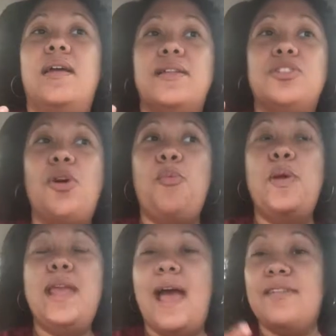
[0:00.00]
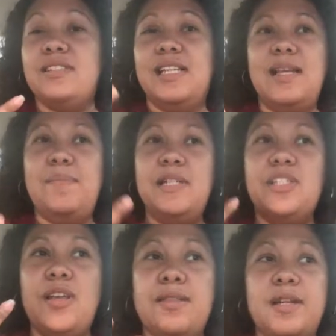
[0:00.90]
So we have to keep each
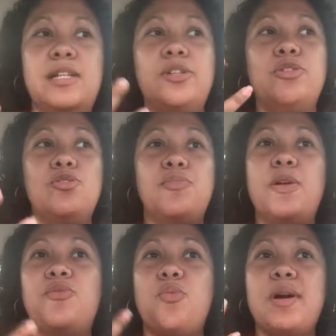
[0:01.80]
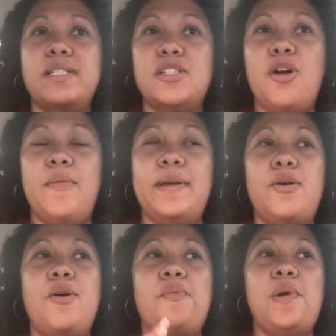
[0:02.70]
other in the loop of what's going
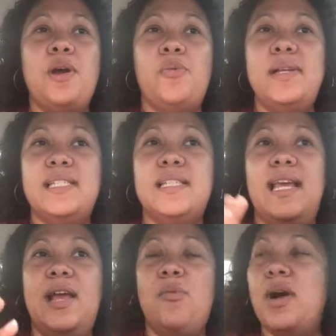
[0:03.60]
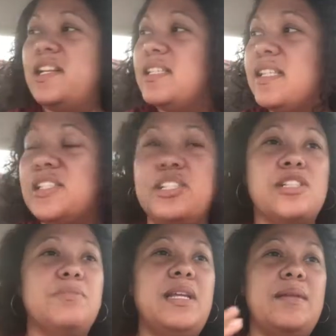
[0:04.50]
on, where we stand, what
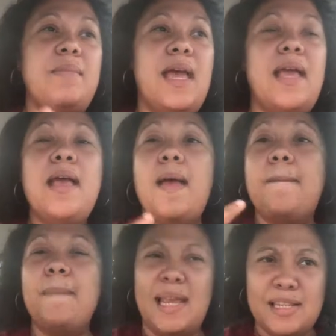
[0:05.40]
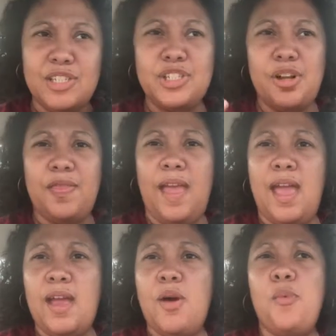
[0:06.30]
decisions are being made, making sure
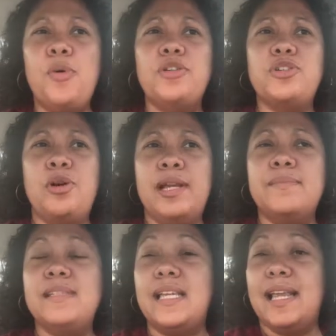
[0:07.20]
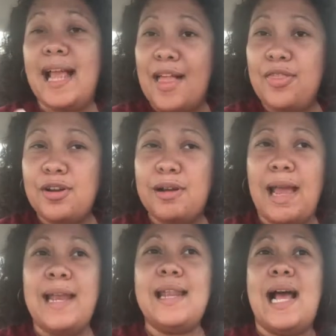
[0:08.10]
that we're doing them together
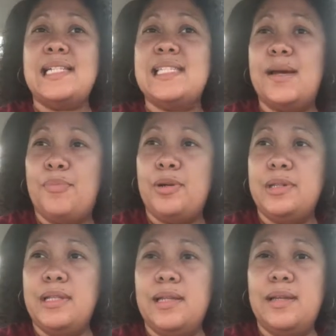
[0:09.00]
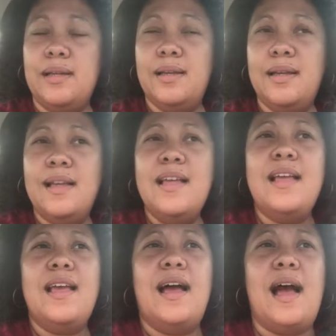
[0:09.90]
and not separately.
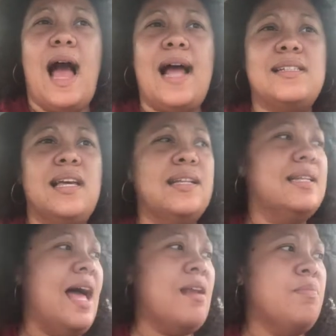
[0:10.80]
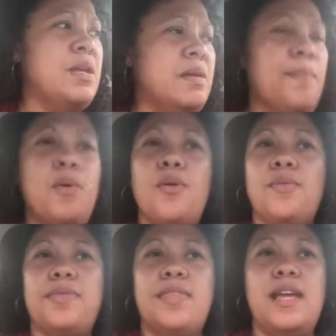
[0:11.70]
I tell a lot of
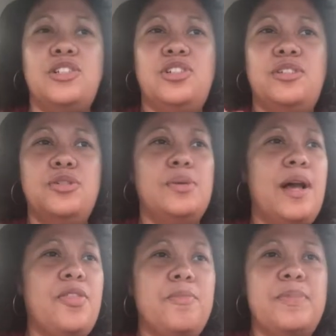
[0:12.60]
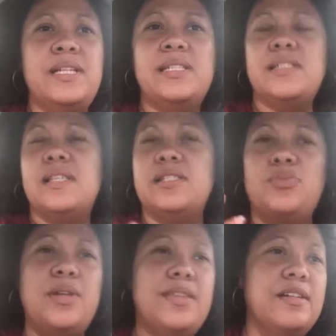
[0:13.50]
people, they do other businesses
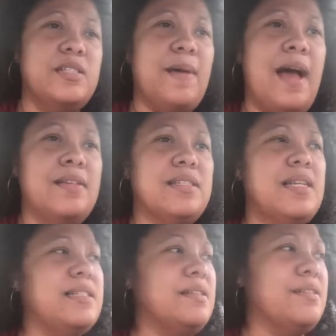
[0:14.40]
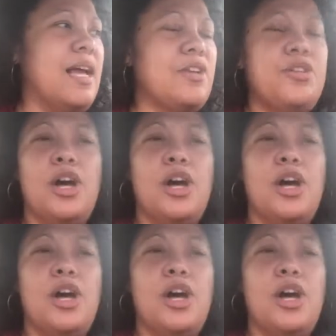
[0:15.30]
with their spouses, and they're like,